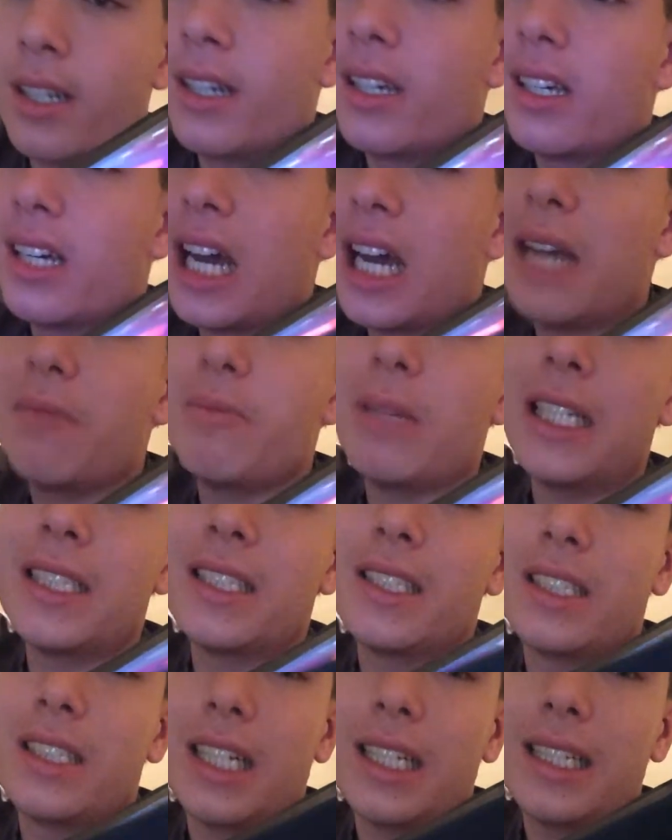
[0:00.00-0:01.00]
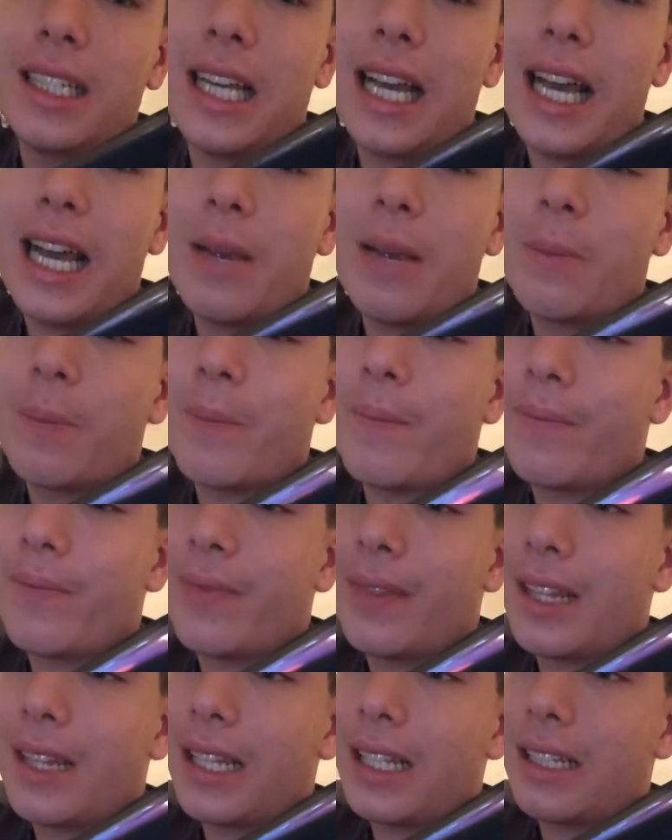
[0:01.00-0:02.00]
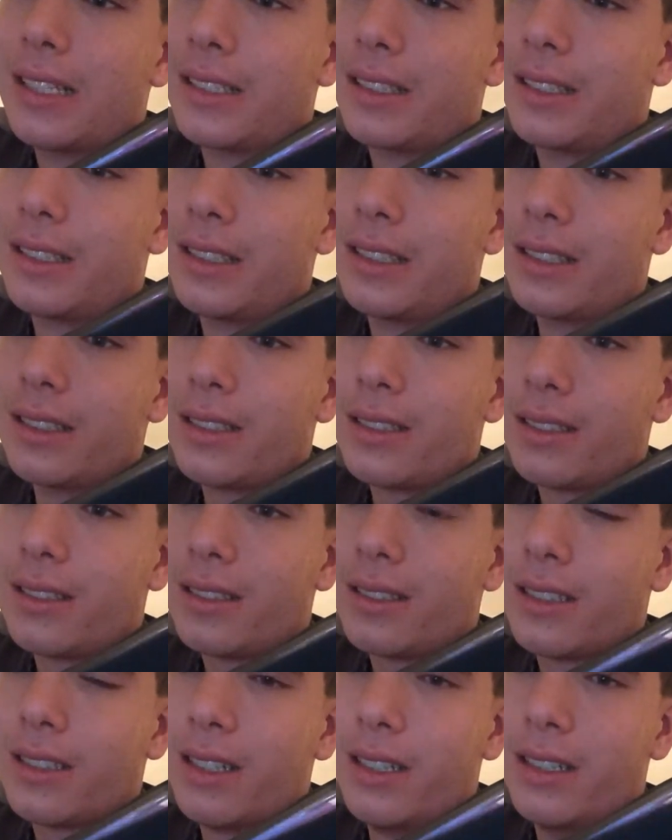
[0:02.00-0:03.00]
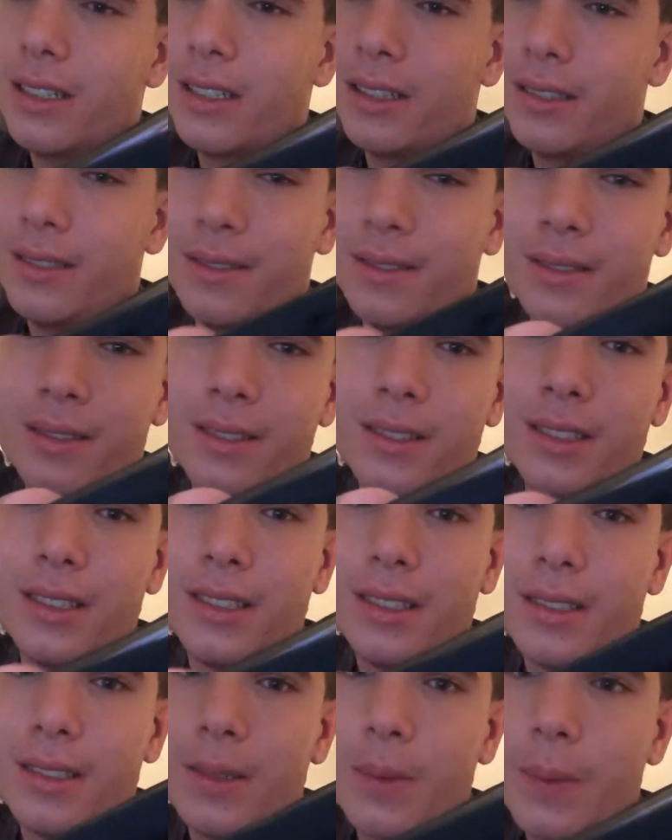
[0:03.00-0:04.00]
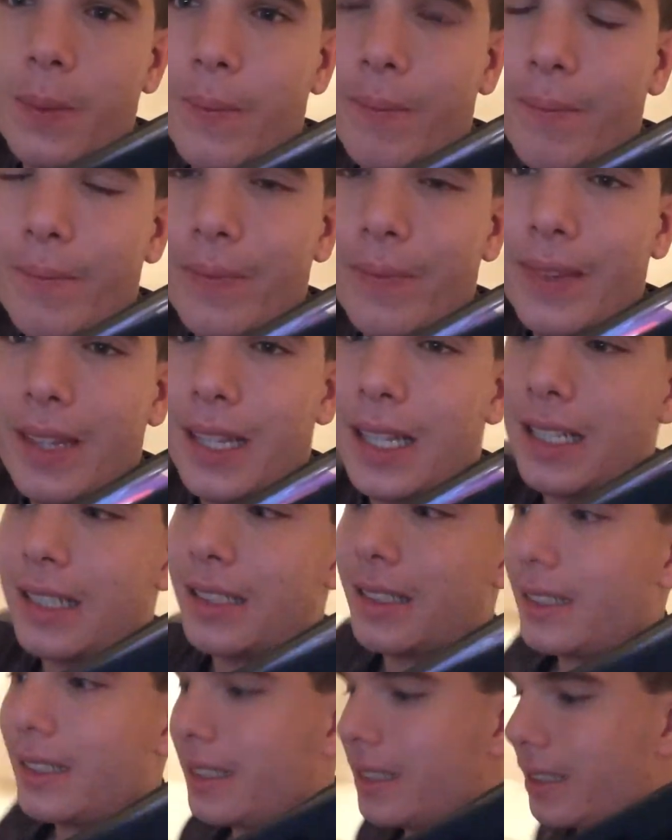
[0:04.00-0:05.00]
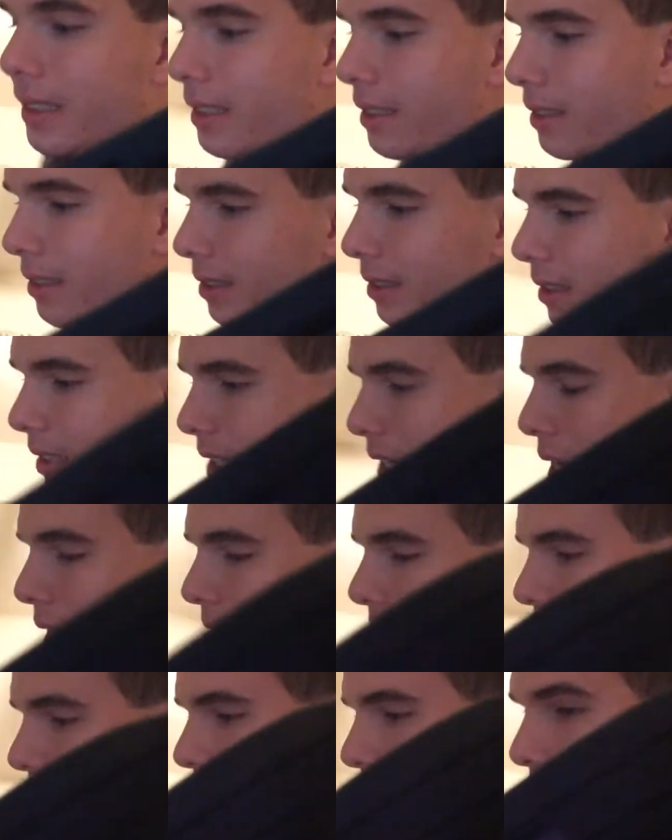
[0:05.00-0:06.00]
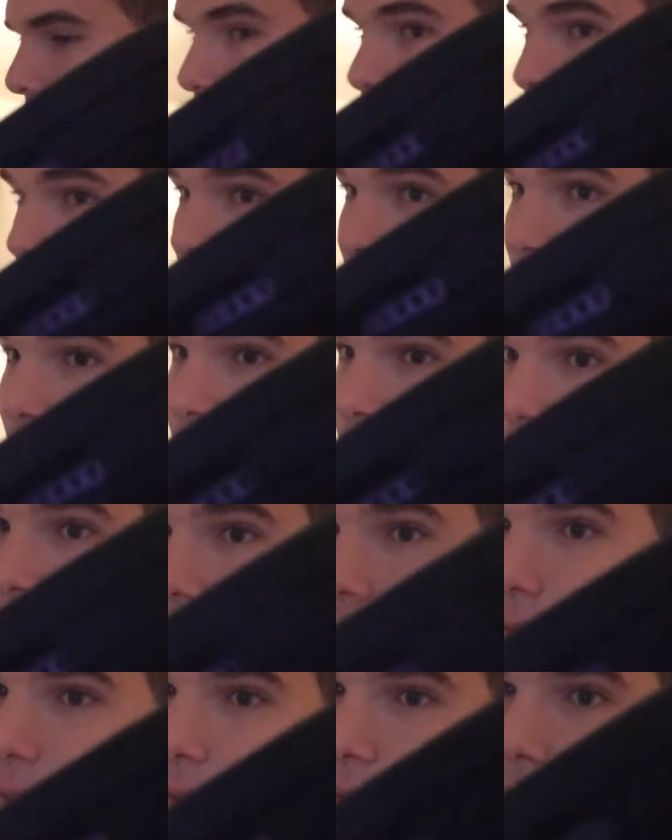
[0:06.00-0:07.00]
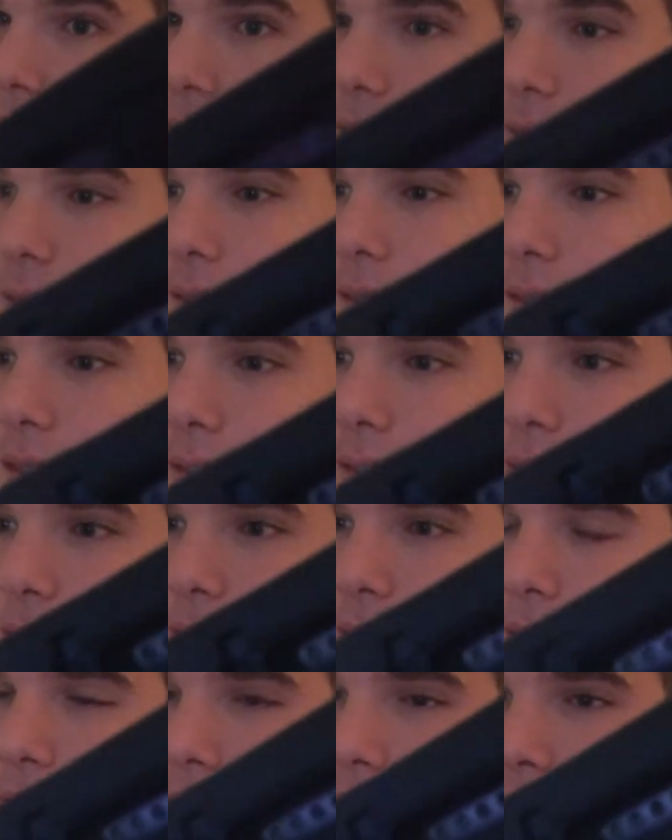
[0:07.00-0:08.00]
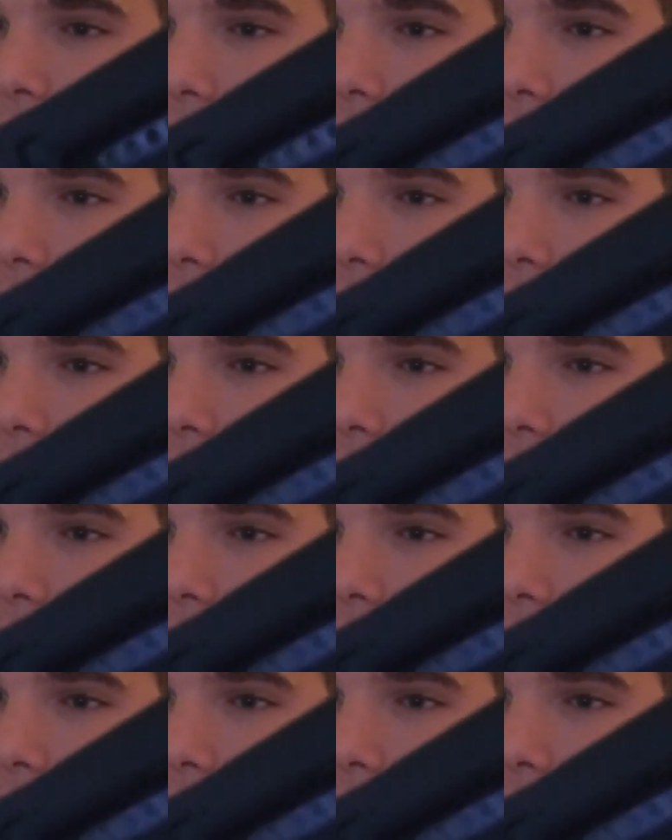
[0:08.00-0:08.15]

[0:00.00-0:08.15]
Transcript: They I both GTA. start shooting at my car, and I had enough. You kills me. I, am a bad speller. I'm like a